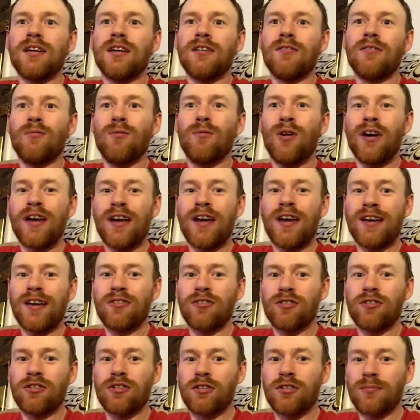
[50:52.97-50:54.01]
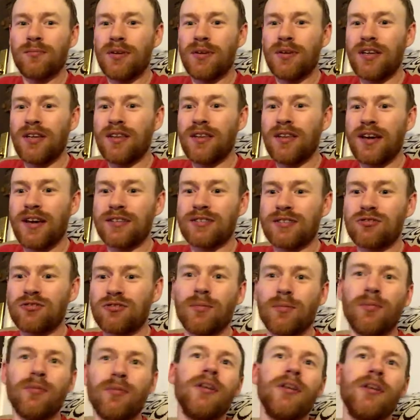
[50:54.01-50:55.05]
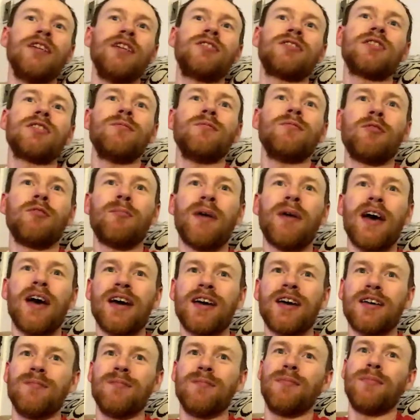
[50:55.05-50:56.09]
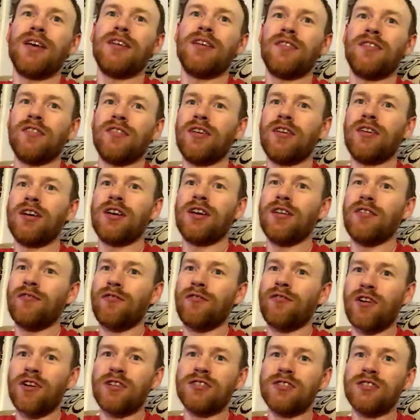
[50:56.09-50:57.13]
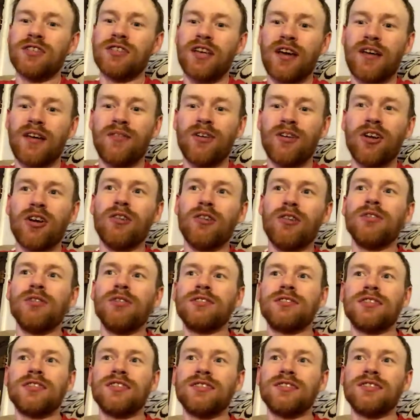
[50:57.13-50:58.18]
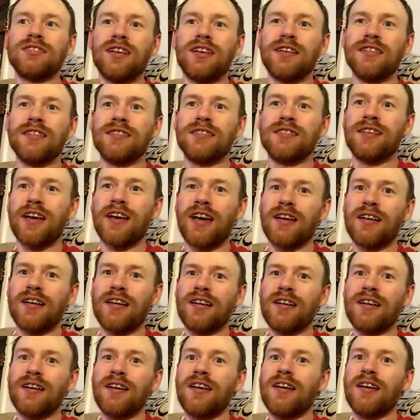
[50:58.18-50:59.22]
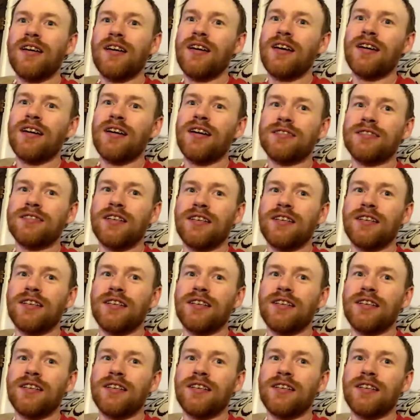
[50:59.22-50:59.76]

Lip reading: One angle could be that Triple H comes back and basically confronts Kevin Owens and says that I'm a